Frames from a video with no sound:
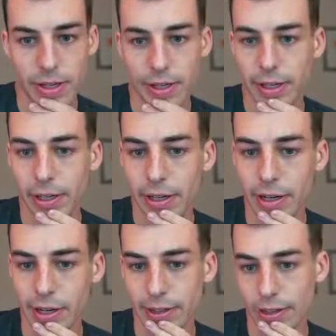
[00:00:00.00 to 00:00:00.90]

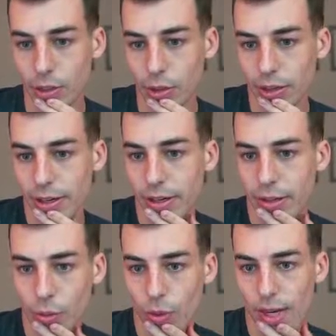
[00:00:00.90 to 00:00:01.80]
Huh, okay,
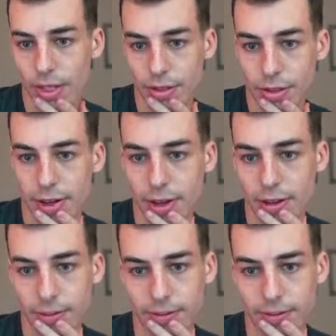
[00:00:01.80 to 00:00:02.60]
why is that?